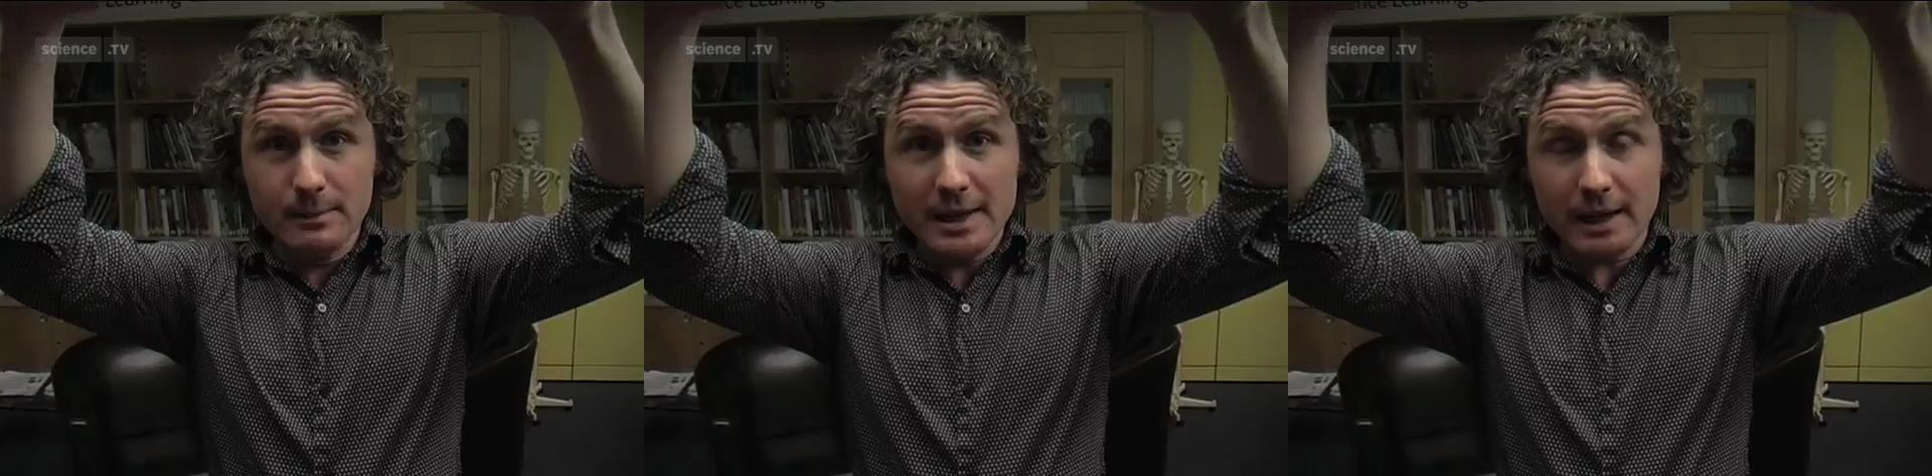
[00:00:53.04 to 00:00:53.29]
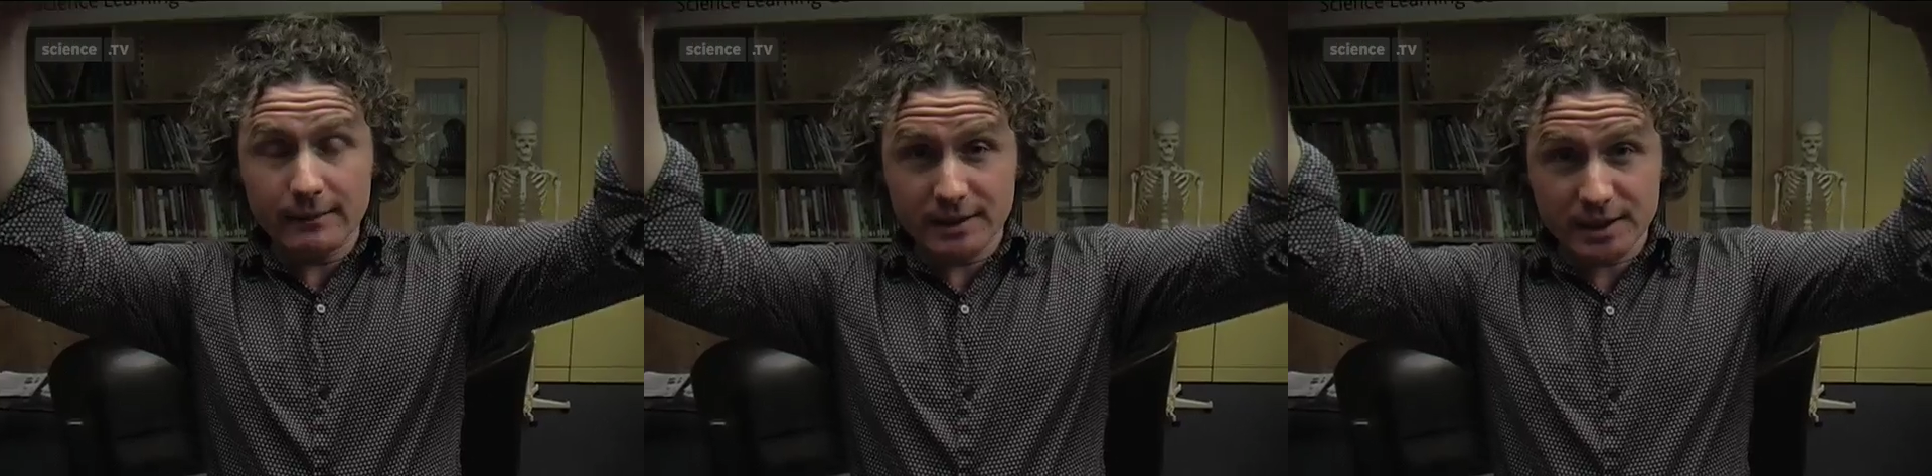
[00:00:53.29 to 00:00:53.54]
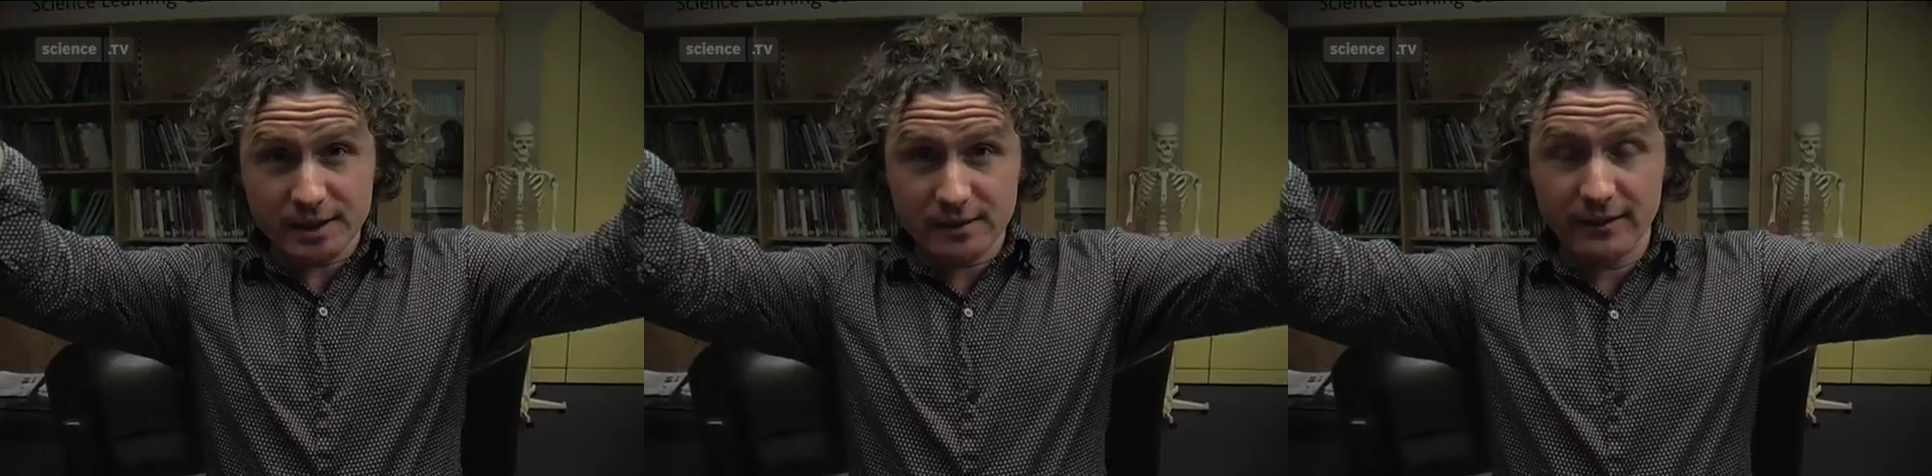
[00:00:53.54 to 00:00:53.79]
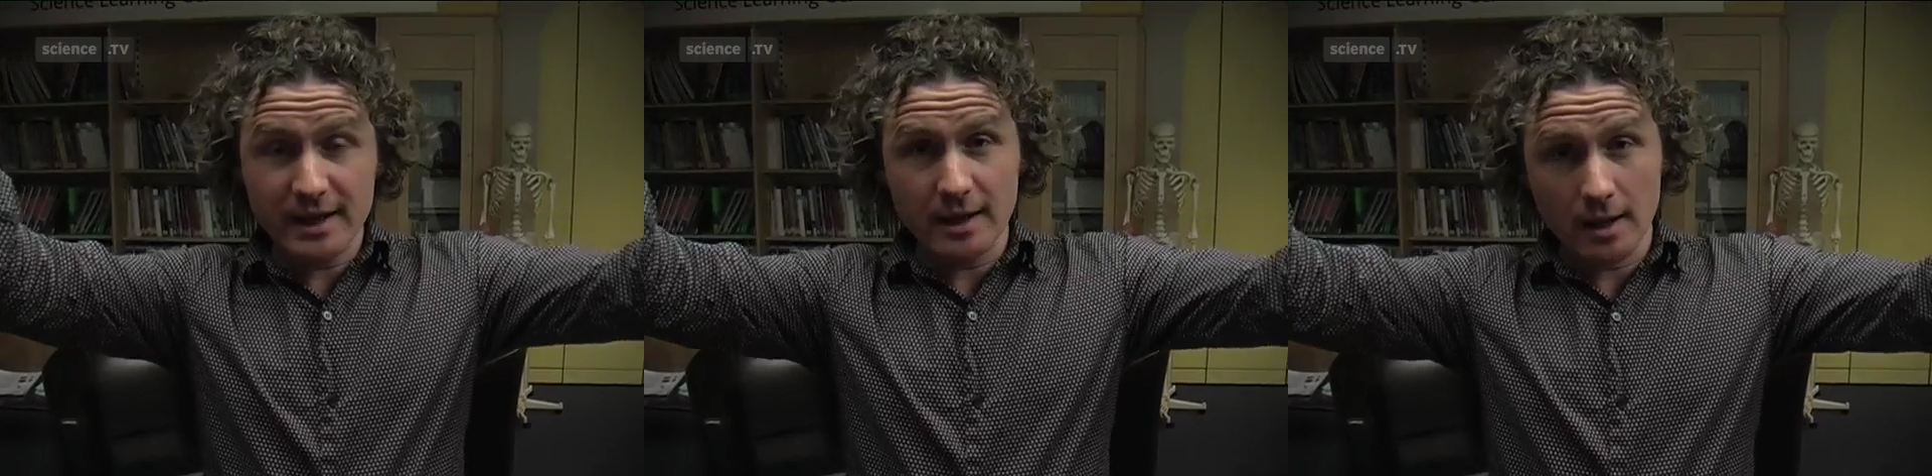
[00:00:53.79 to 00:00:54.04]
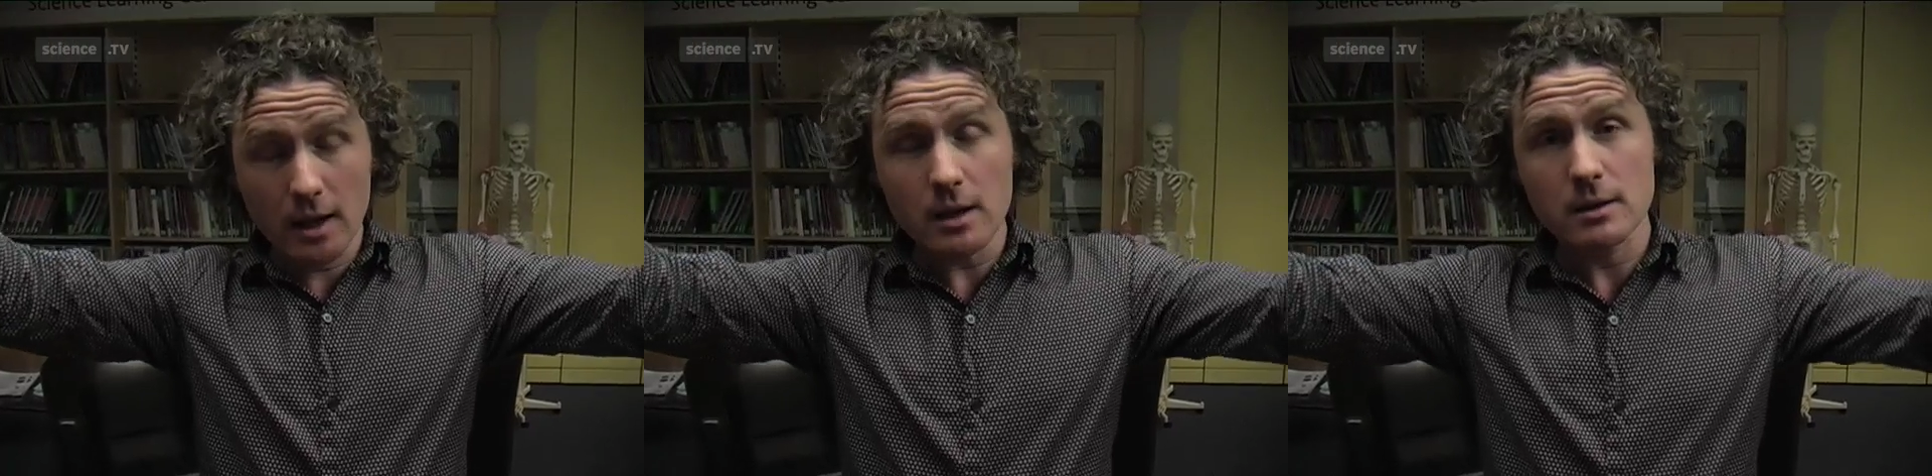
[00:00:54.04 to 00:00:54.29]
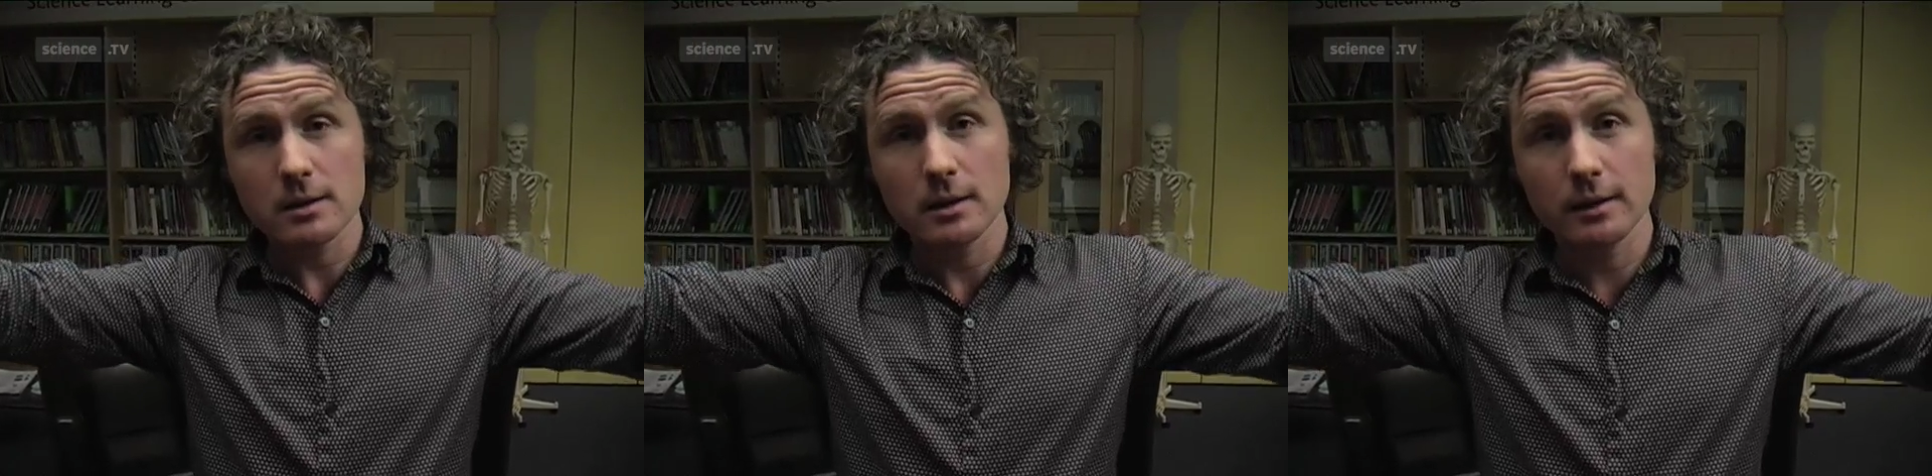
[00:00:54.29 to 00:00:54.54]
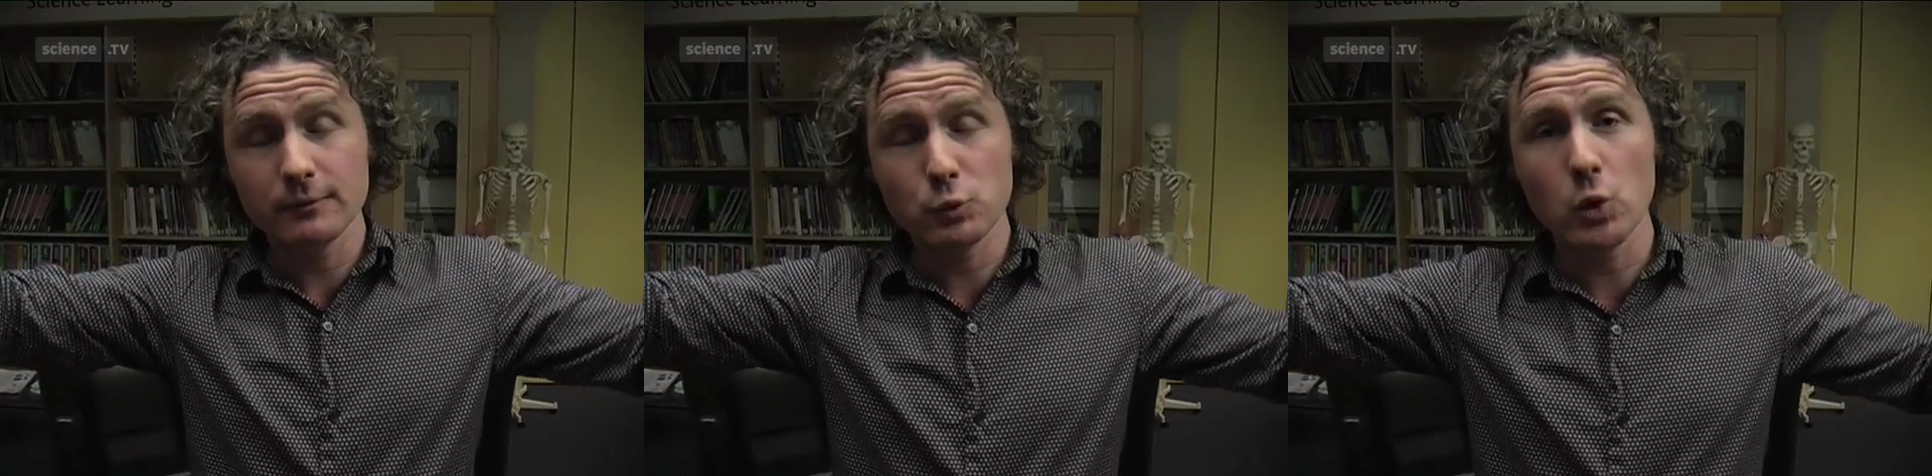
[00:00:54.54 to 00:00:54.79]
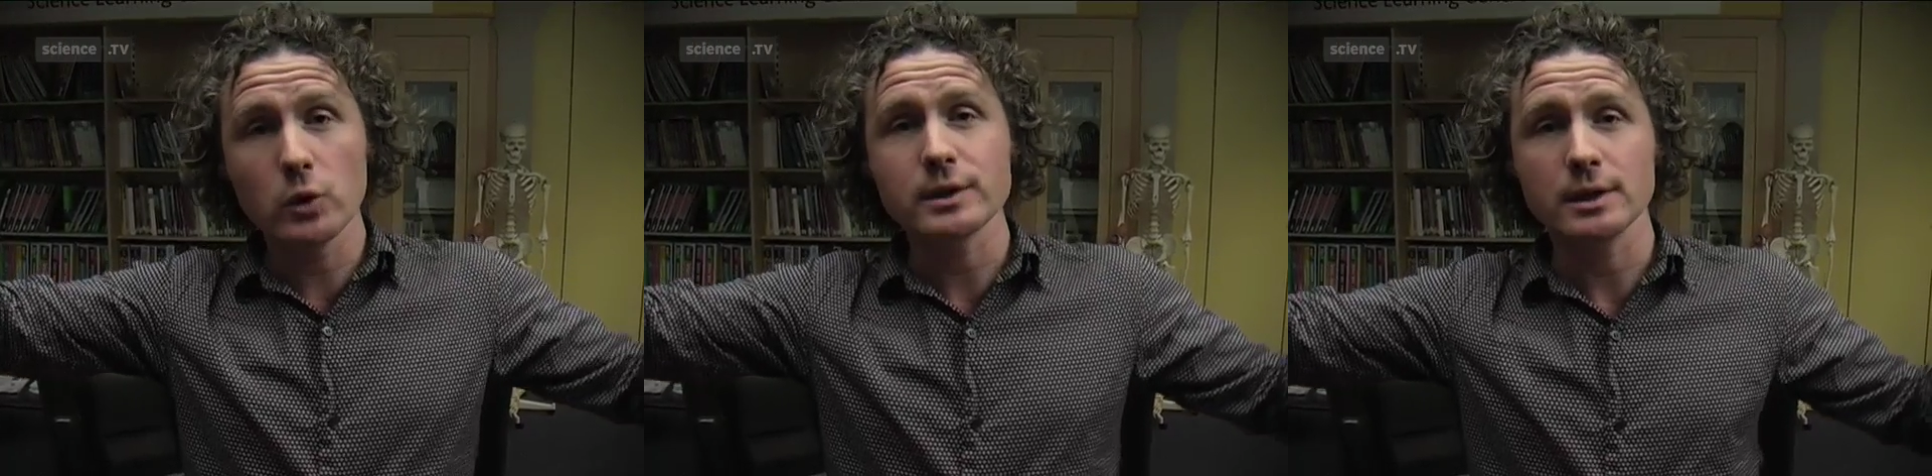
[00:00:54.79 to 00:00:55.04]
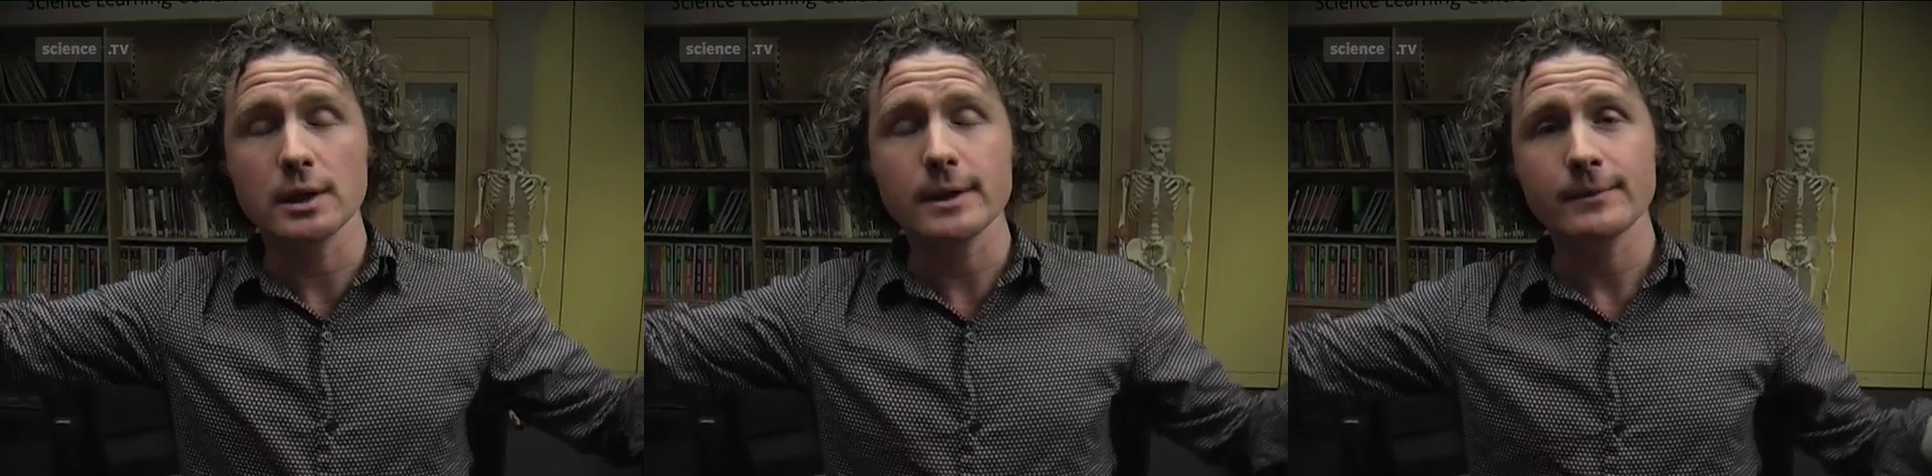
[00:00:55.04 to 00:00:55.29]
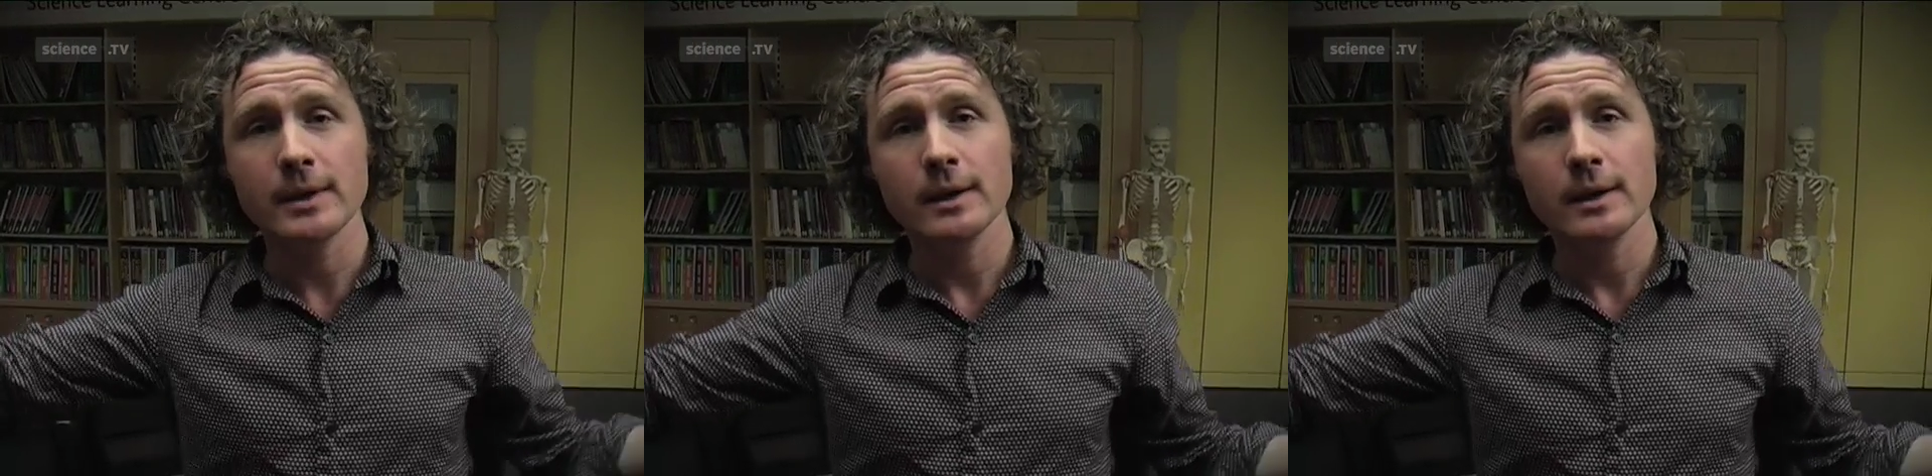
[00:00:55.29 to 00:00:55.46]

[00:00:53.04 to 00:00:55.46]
the middle of a sphere of water